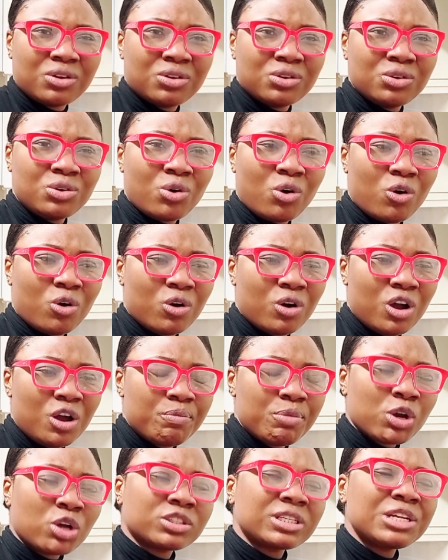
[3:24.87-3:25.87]
you know,
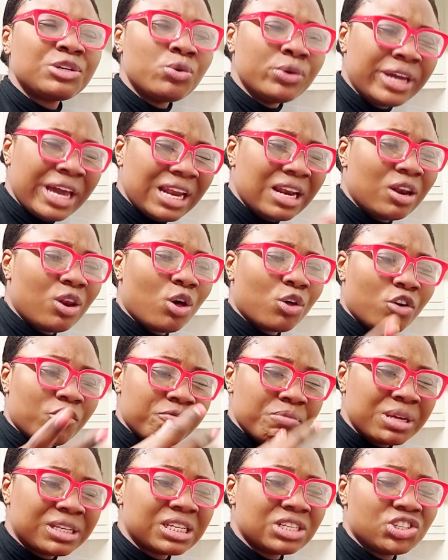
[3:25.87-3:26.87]
because I do get a lot of
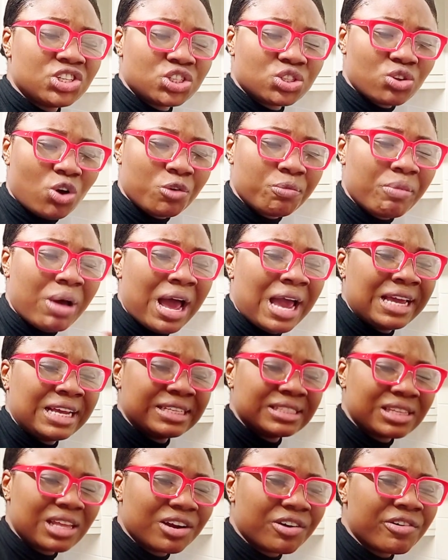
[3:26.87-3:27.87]
messages on my
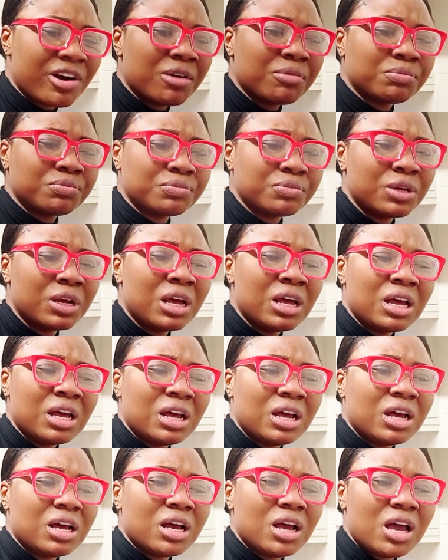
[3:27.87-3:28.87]
Instagram
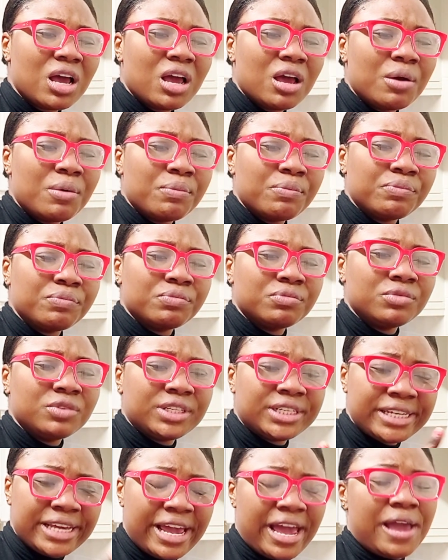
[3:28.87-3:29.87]

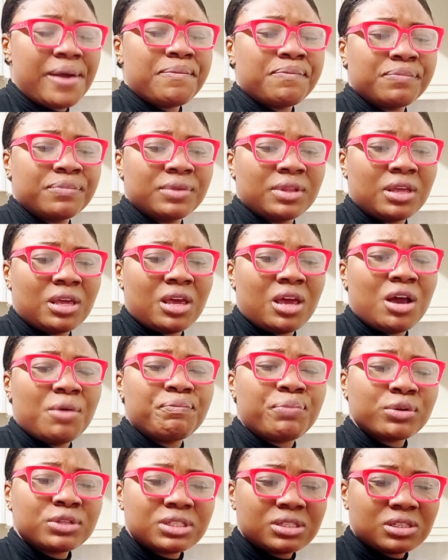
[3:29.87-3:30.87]
DM,
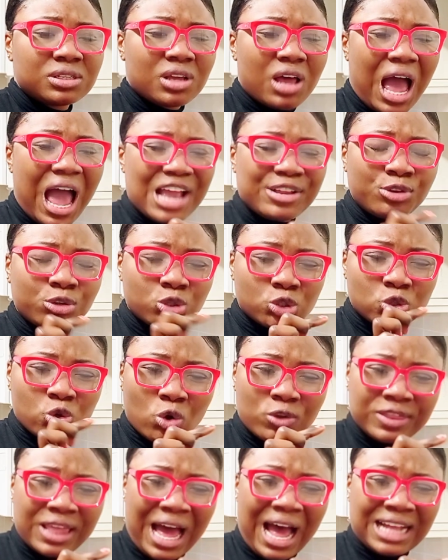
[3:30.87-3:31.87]
but I just
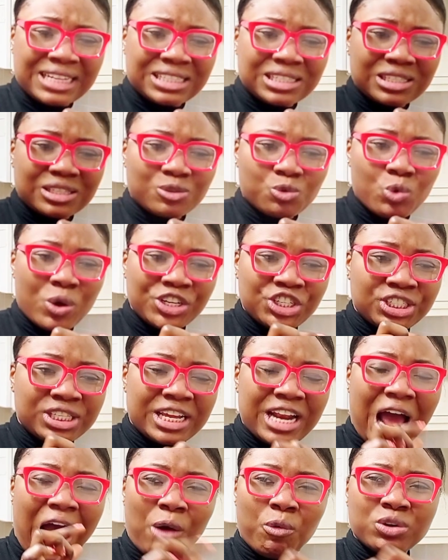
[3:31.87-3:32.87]
saw that when she
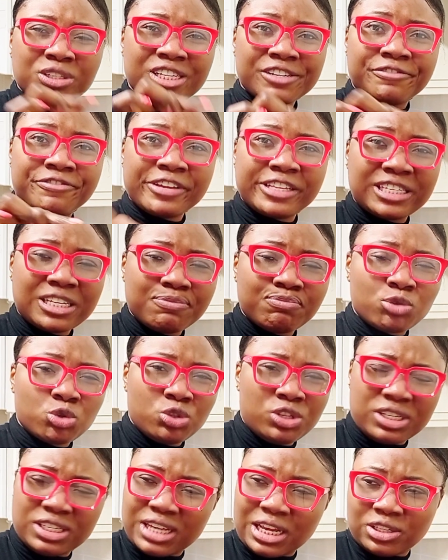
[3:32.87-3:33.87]
said I was a victim to
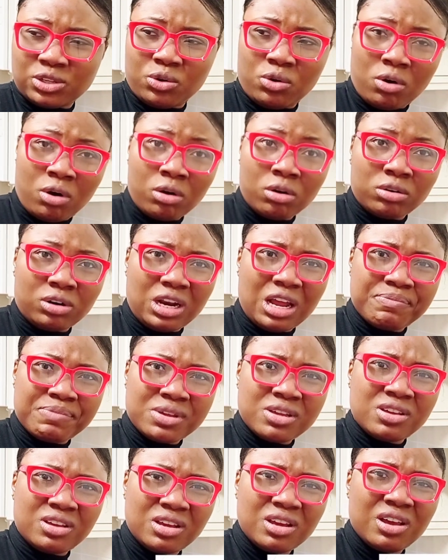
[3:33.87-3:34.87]
this. I said, oh,
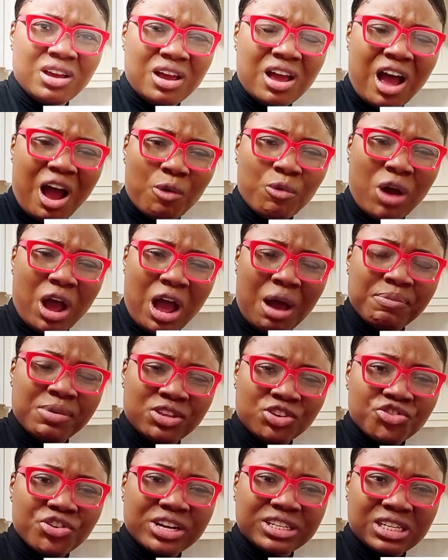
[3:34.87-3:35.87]
I'm
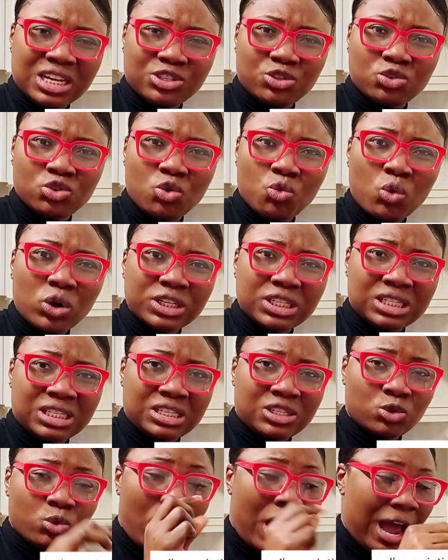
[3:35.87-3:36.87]
interested to know what this
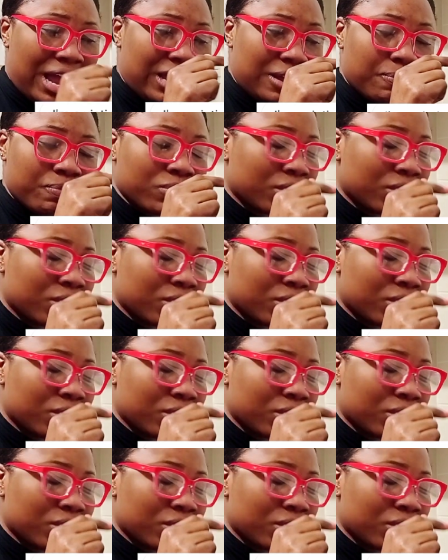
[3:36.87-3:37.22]
is. So I